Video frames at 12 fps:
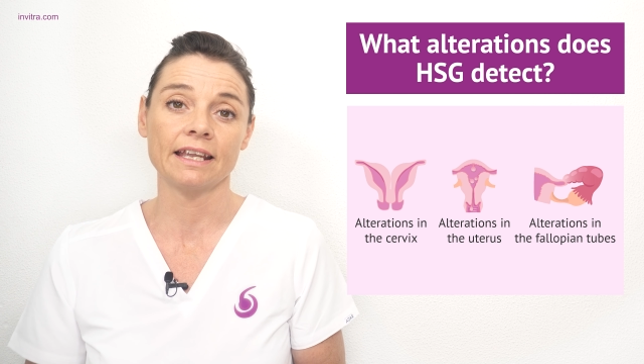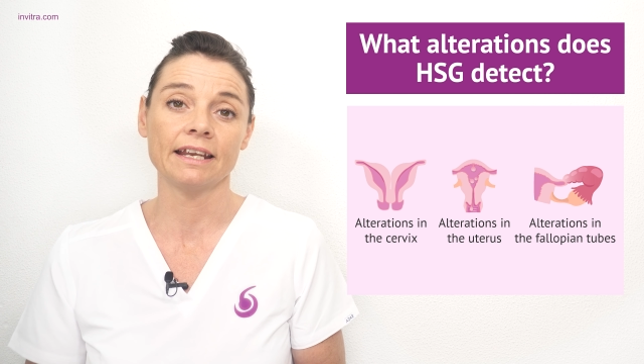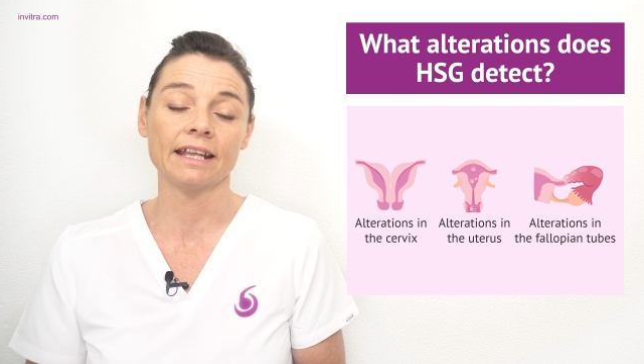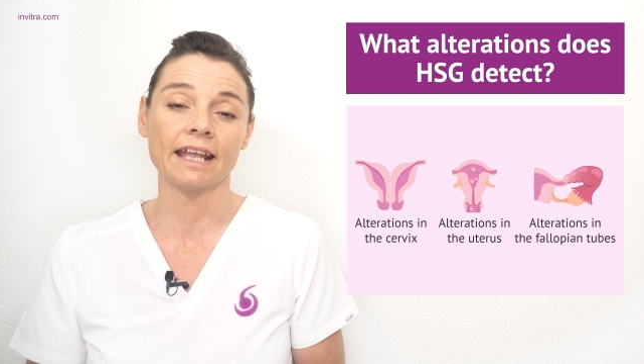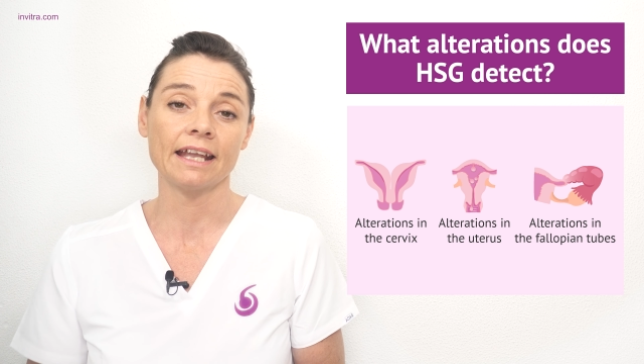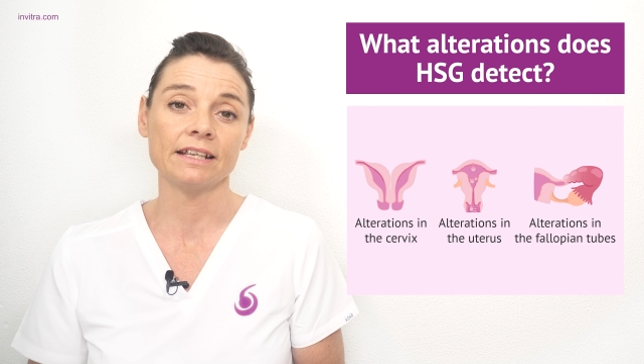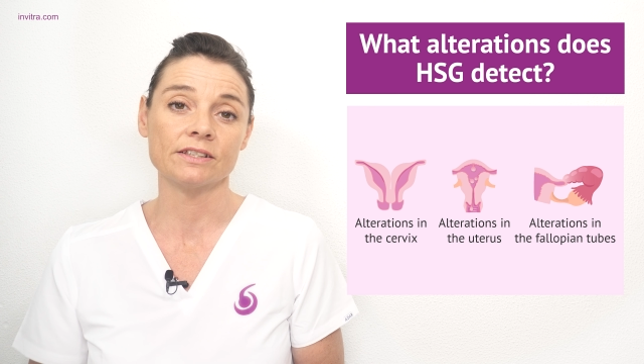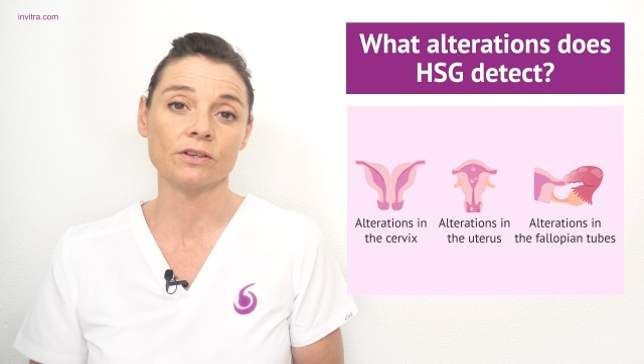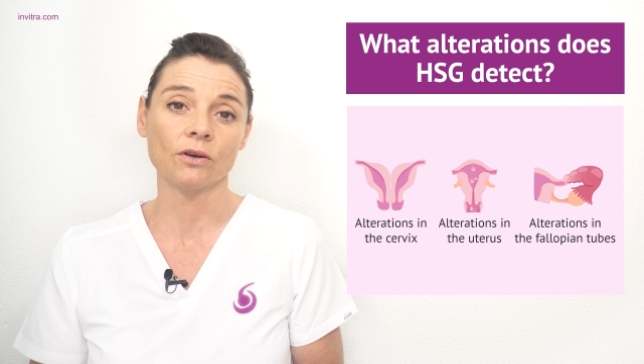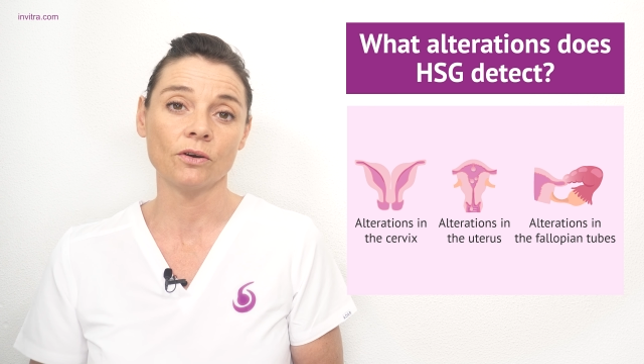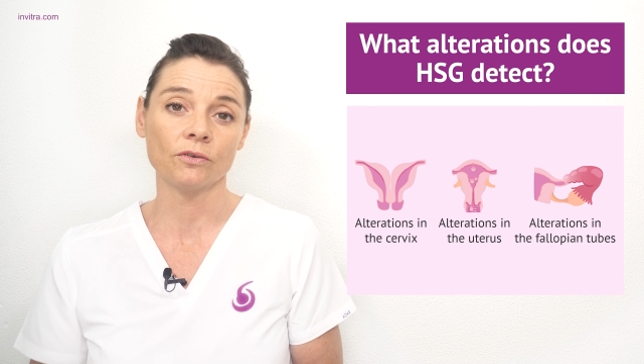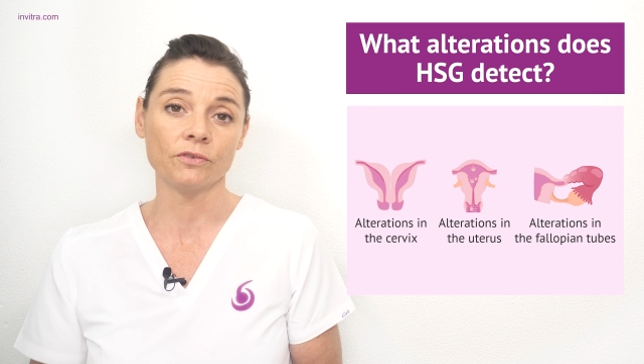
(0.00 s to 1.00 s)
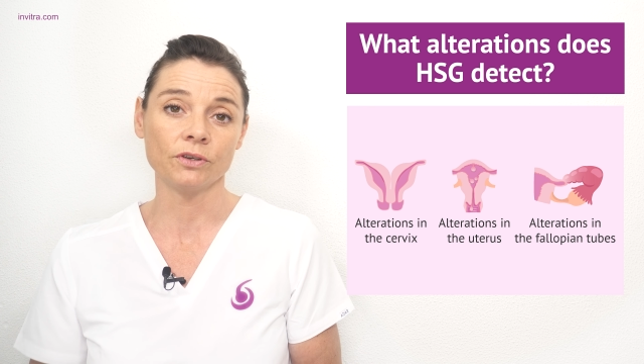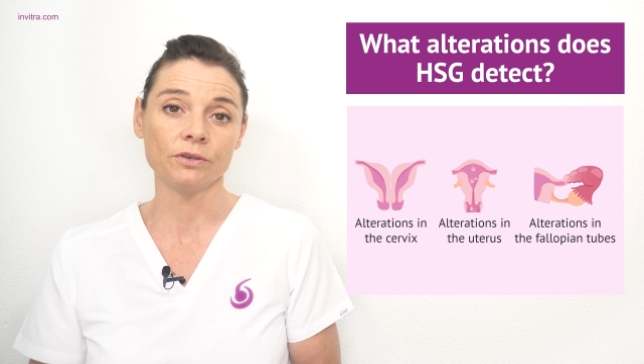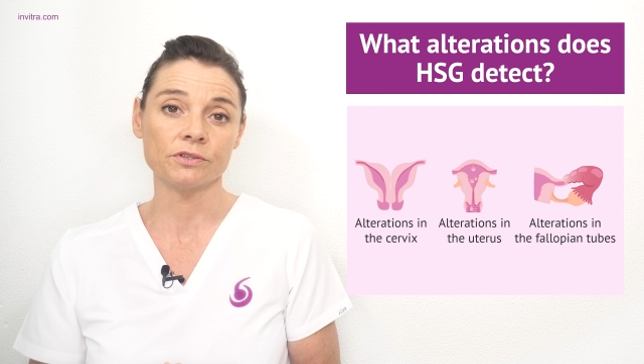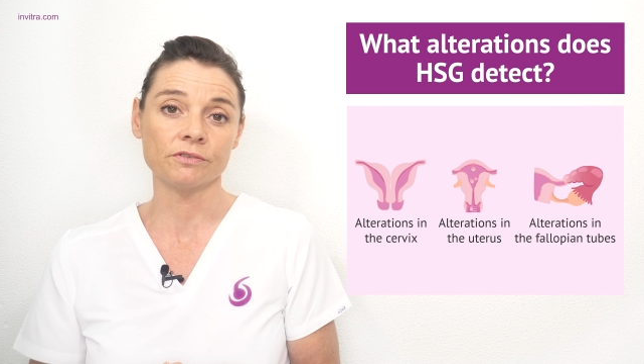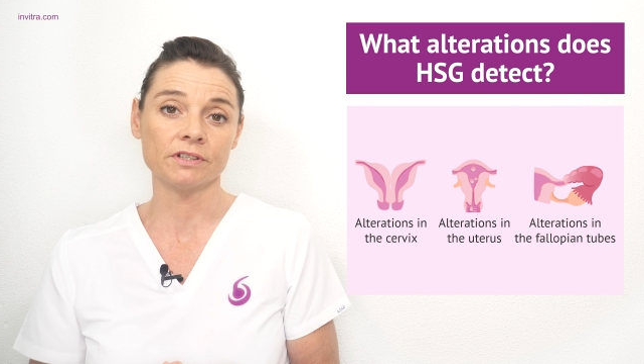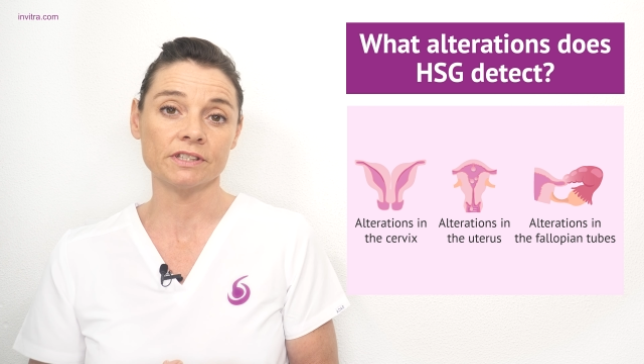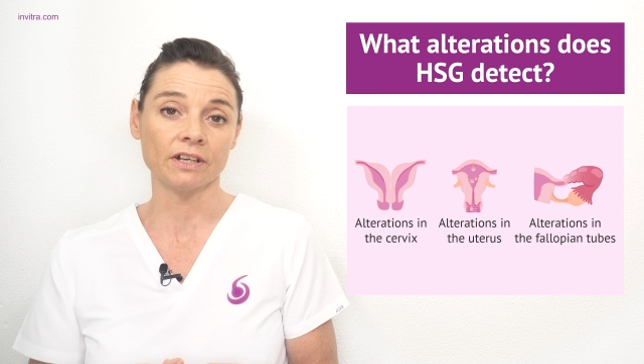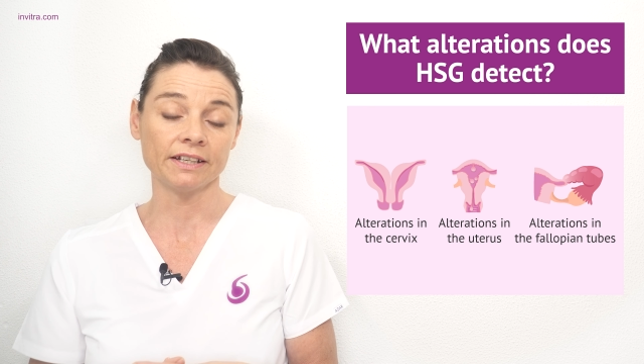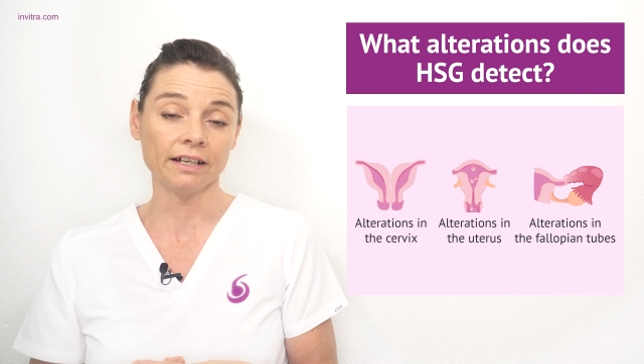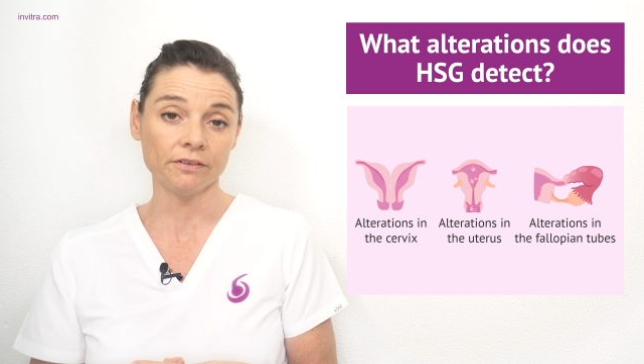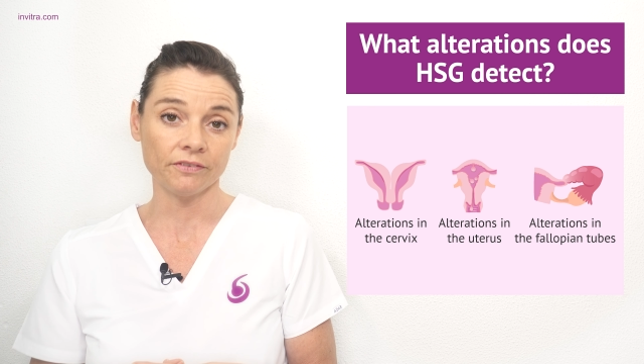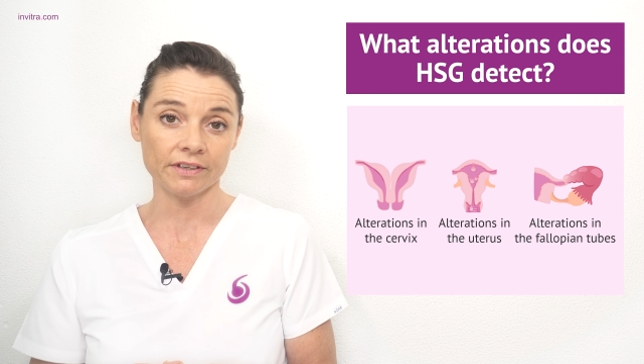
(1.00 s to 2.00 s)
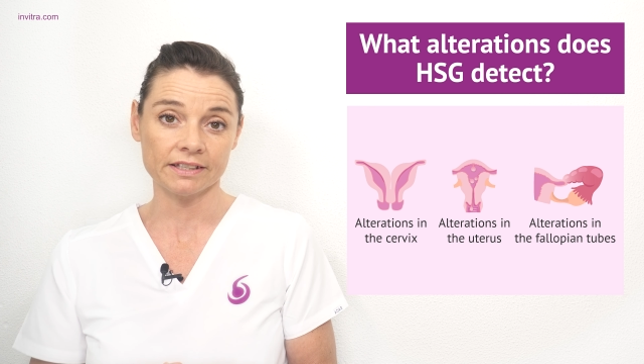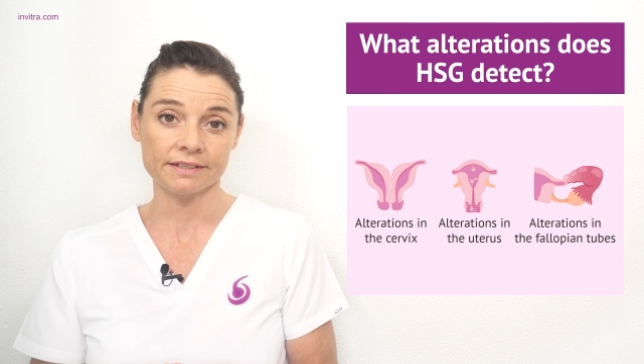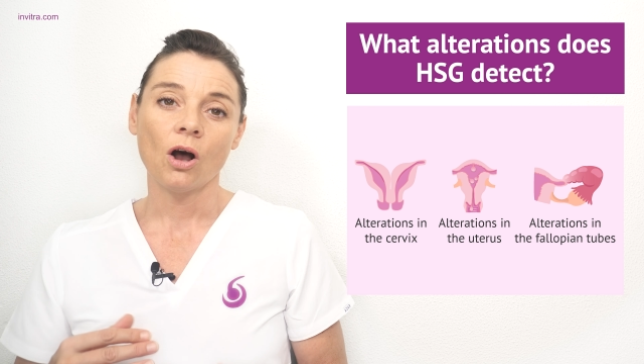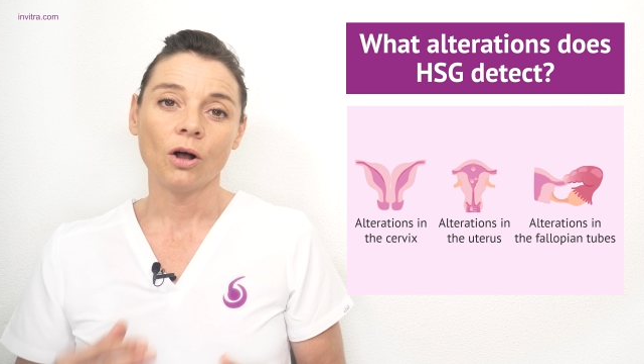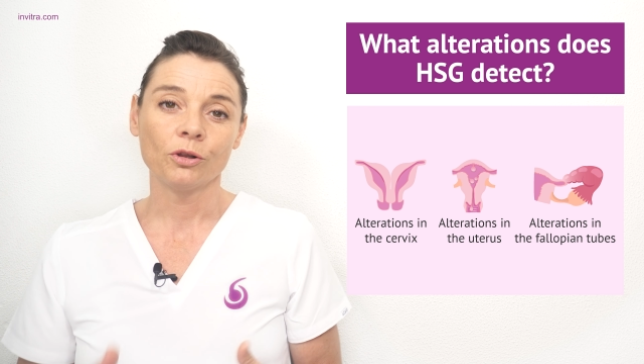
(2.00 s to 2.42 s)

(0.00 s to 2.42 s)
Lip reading: in the case of uterus didelphys.